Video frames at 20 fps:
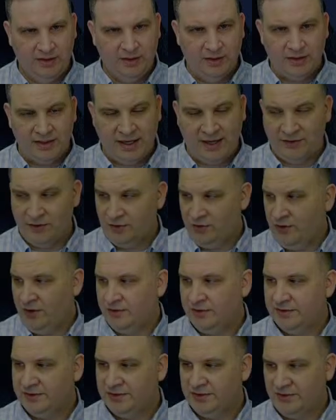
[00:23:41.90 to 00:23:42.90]
Yeah, the
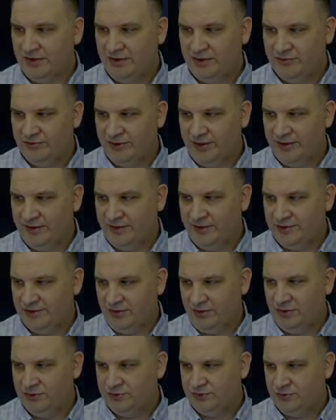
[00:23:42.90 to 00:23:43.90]
Gauntlet Starfighter is
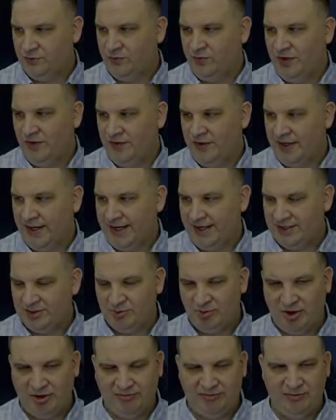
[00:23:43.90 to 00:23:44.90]
also one that has
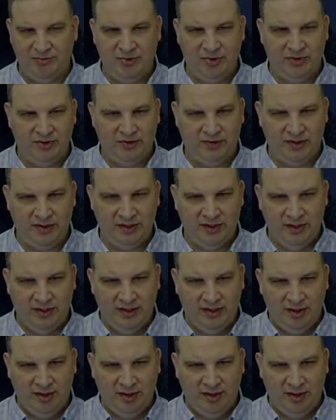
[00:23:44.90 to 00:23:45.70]
buff immunity,